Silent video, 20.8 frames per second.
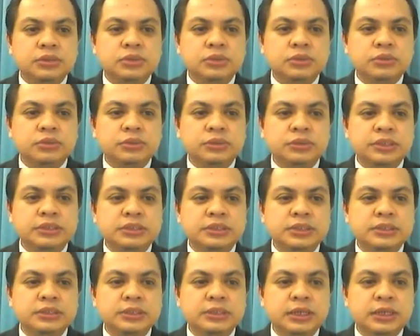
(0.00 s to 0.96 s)
So this
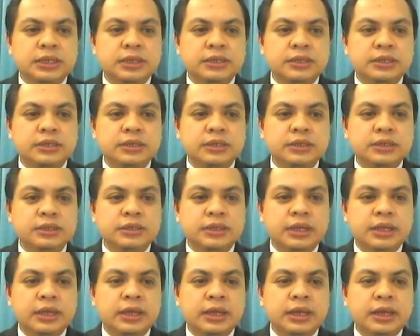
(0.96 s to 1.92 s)
is
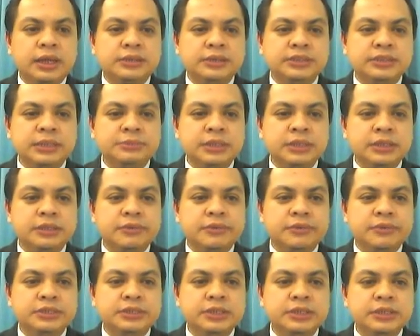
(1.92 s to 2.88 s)
subject
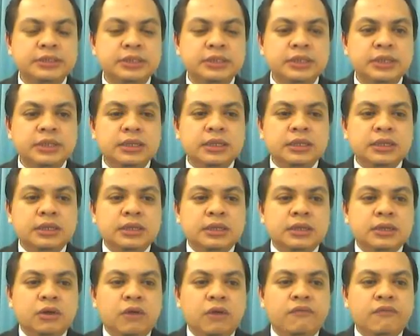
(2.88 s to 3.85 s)
identification.
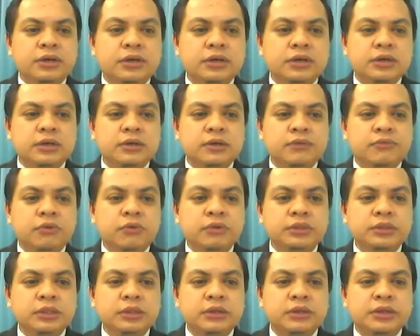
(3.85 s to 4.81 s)
Over
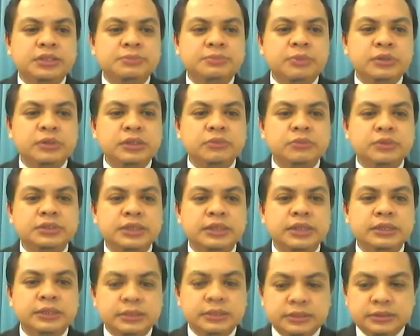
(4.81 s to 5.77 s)
40 respondents was
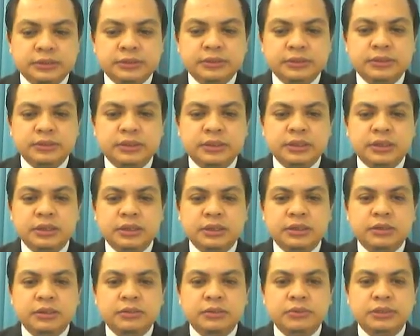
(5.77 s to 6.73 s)
selected,
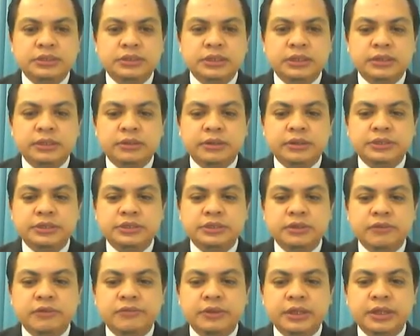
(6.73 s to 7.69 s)
which
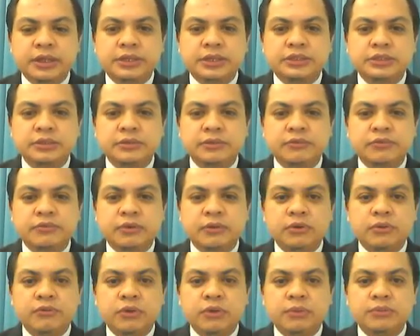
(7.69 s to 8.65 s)
range of age
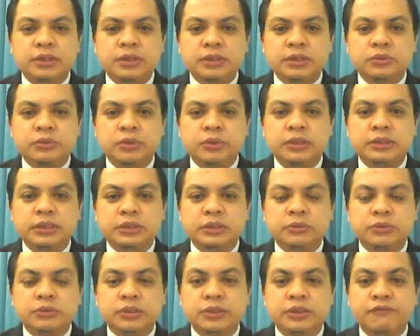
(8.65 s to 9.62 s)
from 20
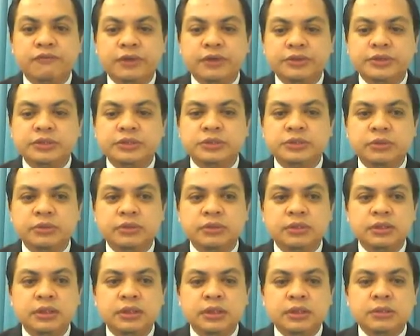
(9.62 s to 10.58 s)
to 25 years
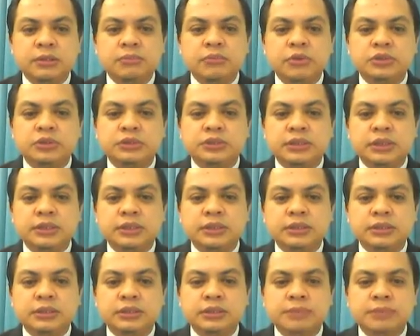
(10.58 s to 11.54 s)
old. Most
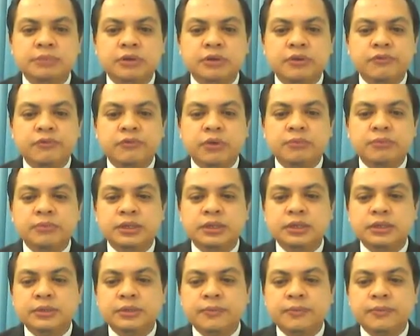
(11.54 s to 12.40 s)
of them are from